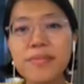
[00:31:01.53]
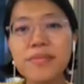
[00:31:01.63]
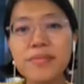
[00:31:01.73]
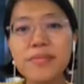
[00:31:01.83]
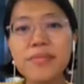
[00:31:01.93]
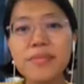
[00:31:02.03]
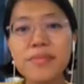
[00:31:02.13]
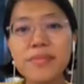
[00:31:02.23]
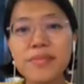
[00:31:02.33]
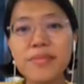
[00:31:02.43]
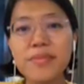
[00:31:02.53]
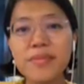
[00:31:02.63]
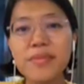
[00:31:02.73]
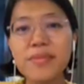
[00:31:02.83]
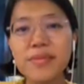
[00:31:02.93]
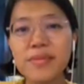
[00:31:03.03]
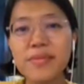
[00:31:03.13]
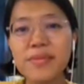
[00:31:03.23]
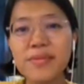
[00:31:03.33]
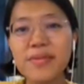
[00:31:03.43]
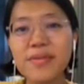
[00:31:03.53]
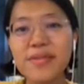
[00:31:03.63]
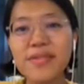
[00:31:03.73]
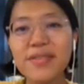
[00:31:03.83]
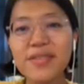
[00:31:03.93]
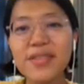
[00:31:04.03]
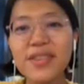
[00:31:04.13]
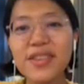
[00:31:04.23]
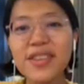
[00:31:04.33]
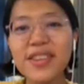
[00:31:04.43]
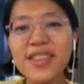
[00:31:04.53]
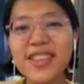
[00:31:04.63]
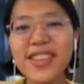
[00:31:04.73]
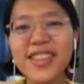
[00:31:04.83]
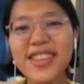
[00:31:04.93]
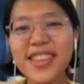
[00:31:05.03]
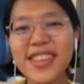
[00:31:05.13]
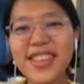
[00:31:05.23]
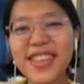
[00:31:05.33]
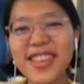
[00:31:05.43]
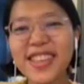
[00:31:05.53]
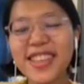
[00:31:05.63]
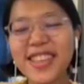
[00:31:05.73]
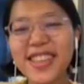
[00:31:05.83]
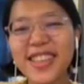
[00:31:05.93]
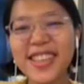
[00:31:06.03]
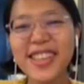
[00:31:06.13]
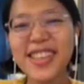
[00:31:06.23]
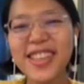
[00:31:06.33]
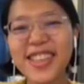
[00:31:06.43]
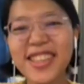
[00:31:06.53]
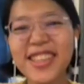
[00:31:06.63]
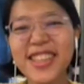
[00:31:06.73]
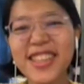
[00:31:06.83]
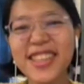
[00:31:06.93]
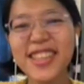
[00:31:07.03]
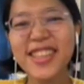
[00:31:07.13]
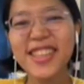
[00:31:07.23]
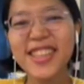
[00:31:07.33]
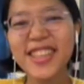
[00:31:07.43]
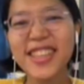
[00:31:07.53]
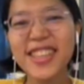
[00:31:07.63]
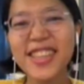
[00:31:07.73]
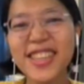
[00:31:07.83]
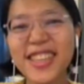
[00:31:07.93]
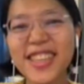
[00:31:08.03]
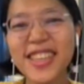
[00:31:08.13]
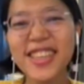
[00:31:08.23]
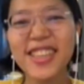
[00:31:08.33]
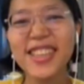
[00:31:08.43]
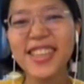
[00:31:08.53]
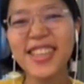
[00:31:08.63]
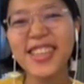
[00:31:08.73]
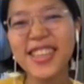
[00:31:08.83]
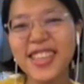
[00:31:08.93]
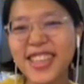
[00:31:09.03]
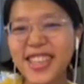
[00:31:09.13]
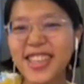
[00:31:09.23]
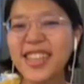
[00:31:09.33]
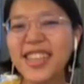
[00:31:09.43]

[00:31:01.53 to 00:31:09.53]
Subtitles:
No words are spoken by the person on screen.